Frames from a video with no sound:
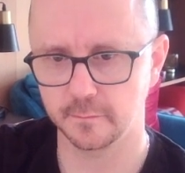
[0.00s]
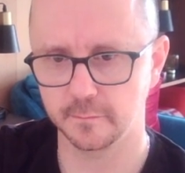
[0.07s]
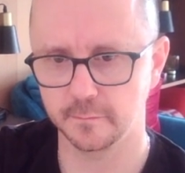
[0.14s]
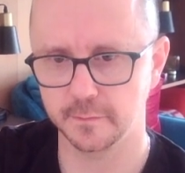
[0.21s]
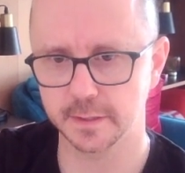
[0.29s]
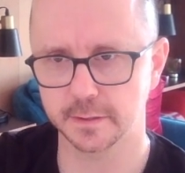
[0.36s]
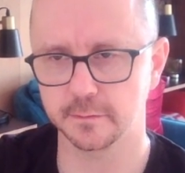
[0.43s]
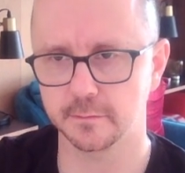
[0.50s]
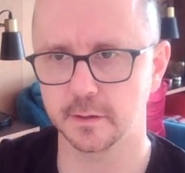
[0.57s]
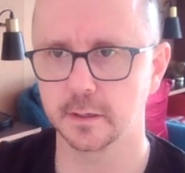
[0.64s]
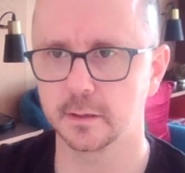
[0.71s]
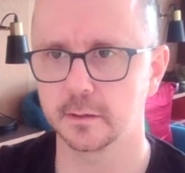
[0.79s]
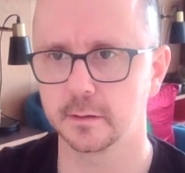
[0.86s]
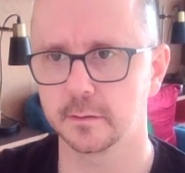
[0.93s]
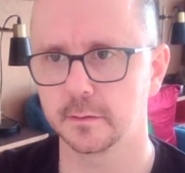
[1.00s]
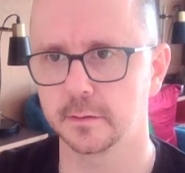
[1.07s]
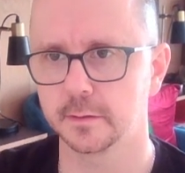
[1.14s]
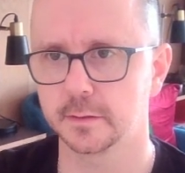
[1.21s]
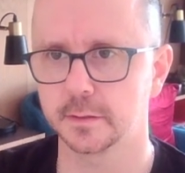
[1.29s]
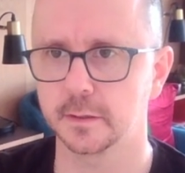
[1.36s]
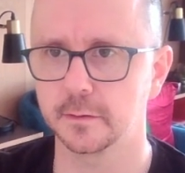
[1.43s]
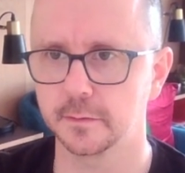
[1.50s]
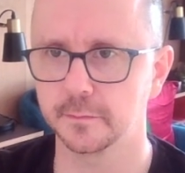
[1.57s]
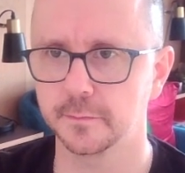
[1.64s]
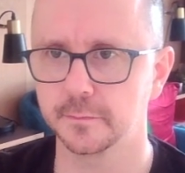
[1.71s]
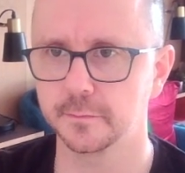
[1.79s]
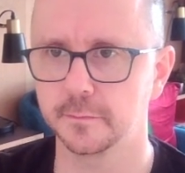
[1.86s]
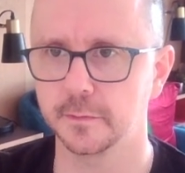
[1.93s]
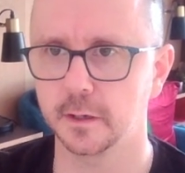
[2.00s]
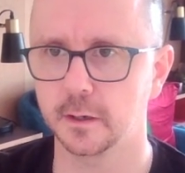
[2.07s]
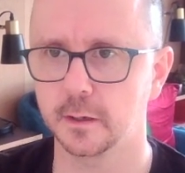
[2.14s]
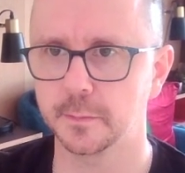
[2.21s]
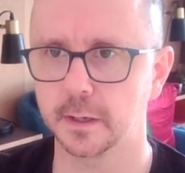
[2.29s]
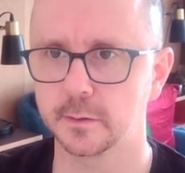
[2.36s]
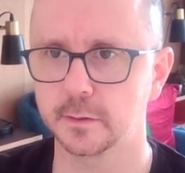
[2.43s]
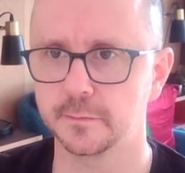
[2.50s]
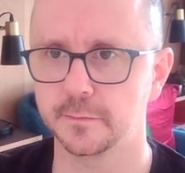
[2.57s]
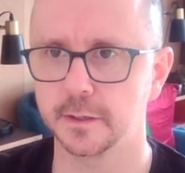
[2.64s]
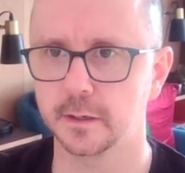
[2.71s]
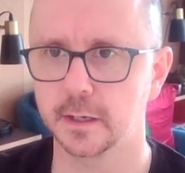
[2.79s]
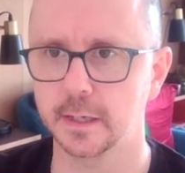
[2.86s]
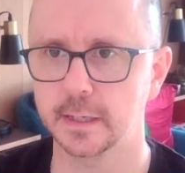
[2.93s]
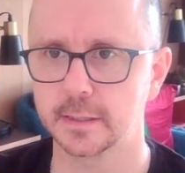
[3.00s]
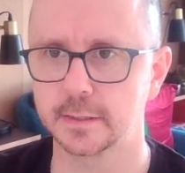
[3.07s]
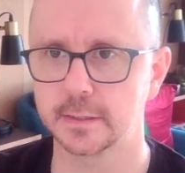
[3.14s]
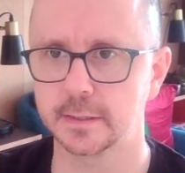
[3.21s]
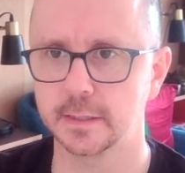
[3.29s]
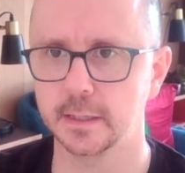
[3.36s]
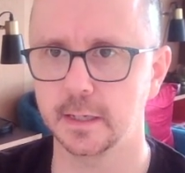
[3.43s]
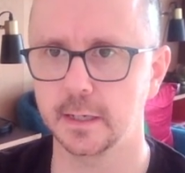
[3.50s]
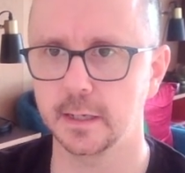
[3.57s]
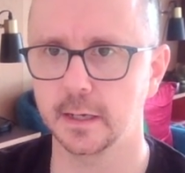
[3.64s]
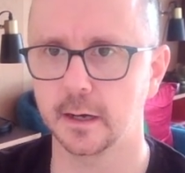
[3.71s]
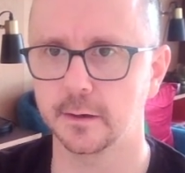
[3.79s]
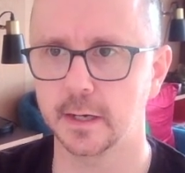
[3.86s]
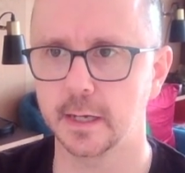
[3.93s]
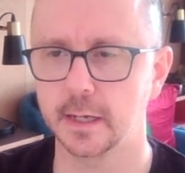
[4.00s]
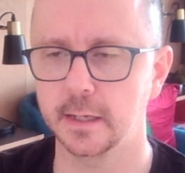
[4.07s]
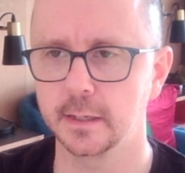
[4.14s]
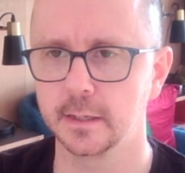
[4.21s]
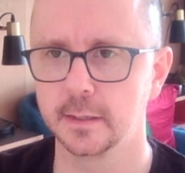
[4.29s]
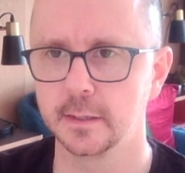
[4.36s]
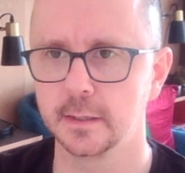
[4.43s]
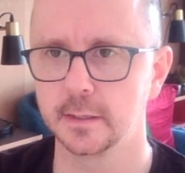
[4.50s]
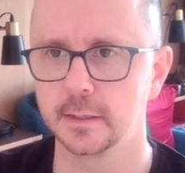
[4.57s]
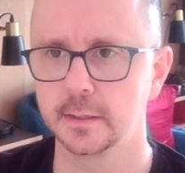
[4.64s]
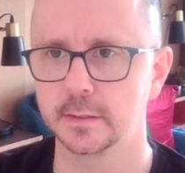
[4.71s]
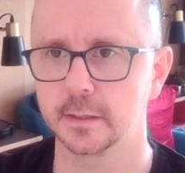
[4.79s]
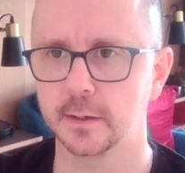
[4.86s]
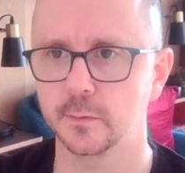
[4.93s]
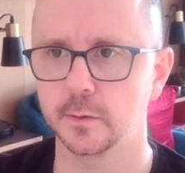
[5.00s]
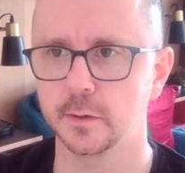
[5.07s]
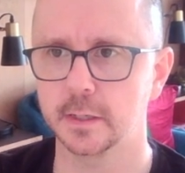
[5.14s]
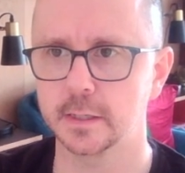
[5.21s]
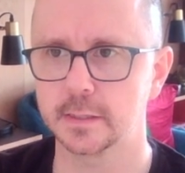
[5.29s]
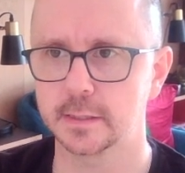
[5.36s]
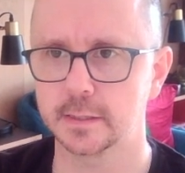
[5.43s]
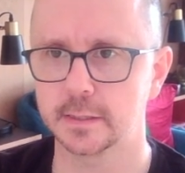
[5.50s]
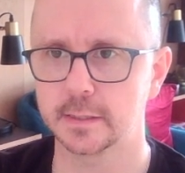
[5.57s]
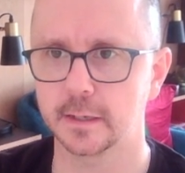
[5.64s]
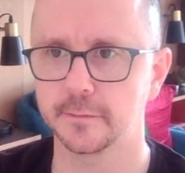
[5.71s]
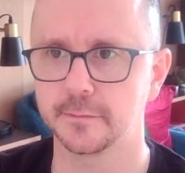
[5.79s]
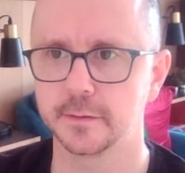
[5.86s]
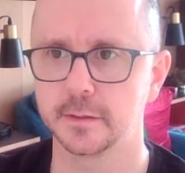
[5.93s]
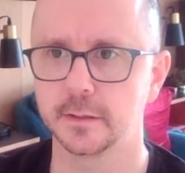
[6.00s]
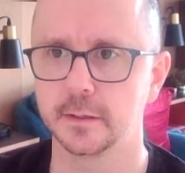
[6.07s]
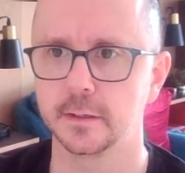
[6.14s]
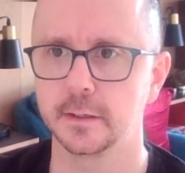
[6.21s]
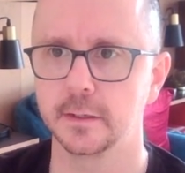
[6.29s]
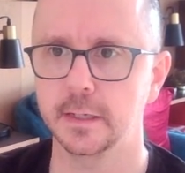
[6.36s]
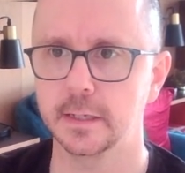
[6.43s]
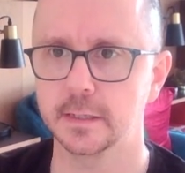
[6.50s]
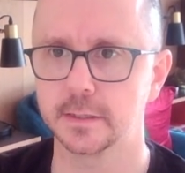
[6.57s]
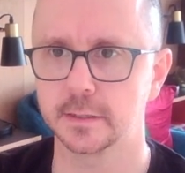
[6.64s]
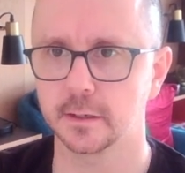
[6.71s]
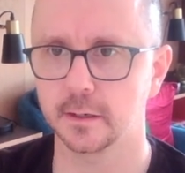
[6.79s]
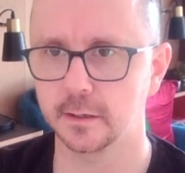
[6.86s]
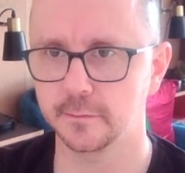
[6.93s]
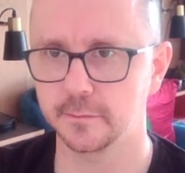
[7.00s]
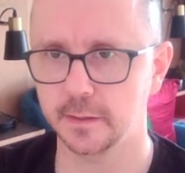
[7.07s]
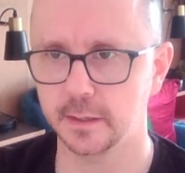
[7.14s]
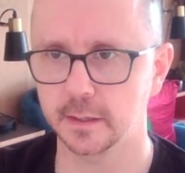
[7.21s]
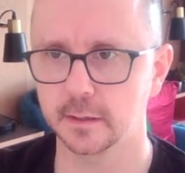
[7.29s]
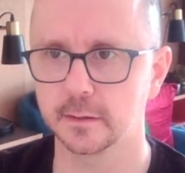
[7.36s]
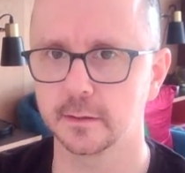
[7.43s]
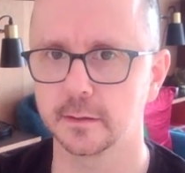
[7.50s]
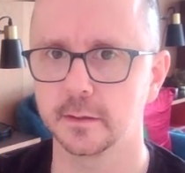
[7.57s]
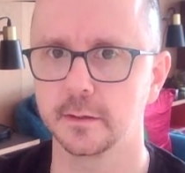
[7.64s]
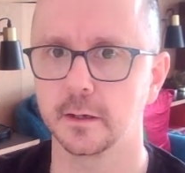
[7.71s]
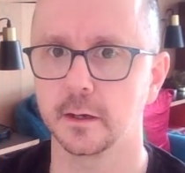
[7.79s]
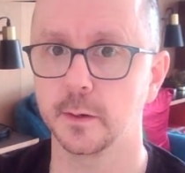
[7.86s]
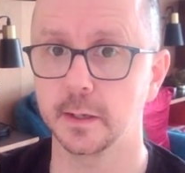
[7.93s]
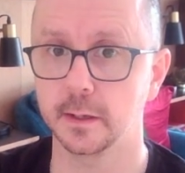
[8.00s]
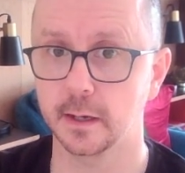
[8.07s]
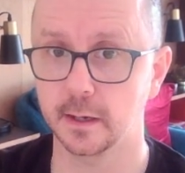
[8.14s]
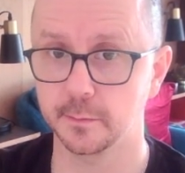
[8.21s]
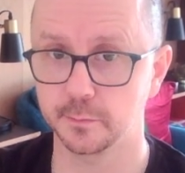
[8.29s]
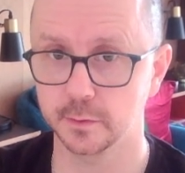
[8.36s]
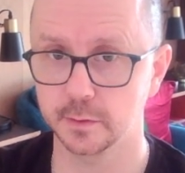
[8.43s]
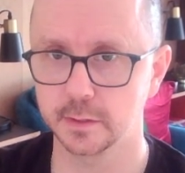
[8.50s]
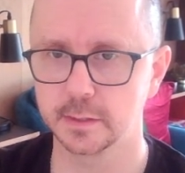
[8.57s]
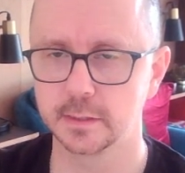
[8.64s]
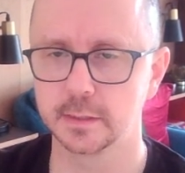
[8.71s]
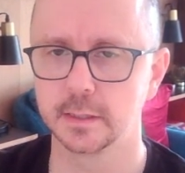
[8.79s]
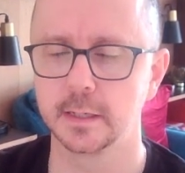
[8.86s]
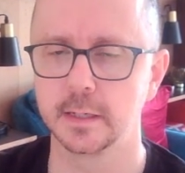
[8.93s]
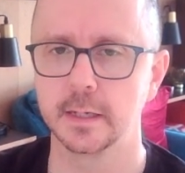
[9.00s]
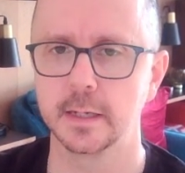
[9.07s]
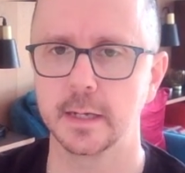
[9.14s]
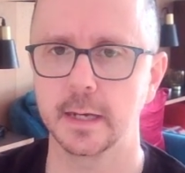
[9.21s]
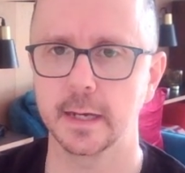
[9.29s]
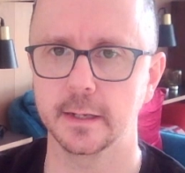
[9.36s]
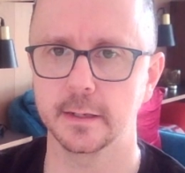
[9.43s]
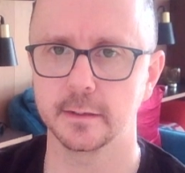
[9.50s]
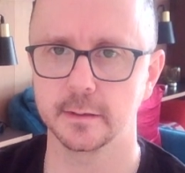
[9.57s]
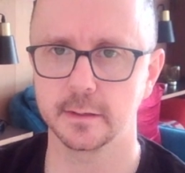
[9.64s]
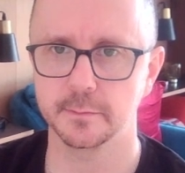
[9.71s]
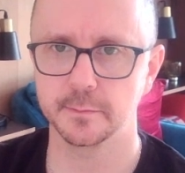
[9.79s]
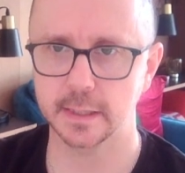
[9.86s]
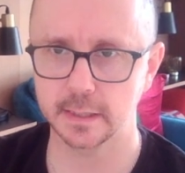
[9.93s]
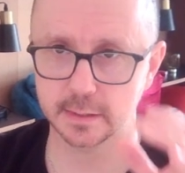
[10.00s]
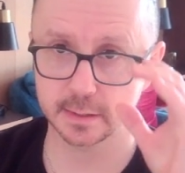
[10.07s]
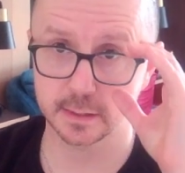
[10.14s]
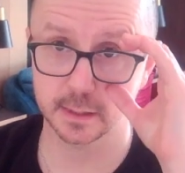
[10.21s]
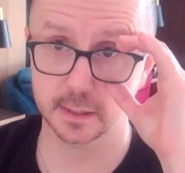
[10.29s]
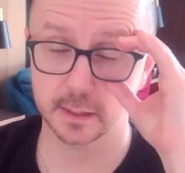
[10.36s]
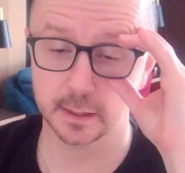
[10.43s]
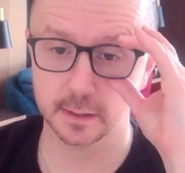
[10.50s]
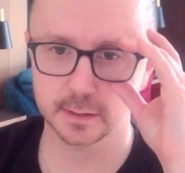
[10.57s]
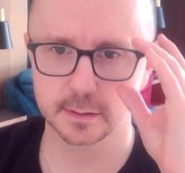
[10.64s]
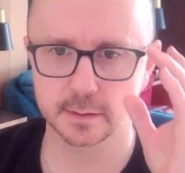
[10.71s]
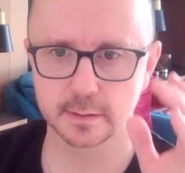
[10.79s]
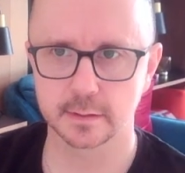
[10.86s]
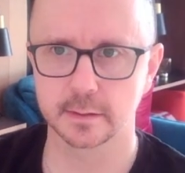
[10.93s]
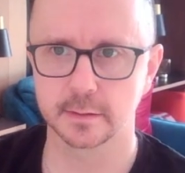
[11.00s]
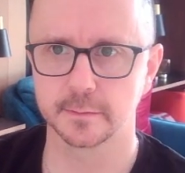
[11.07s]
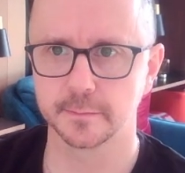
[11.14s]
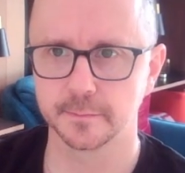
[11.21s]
Viscera, so going backwards, VISCERA, so that word is stuffed inside of here, going upwards, and it means the guts.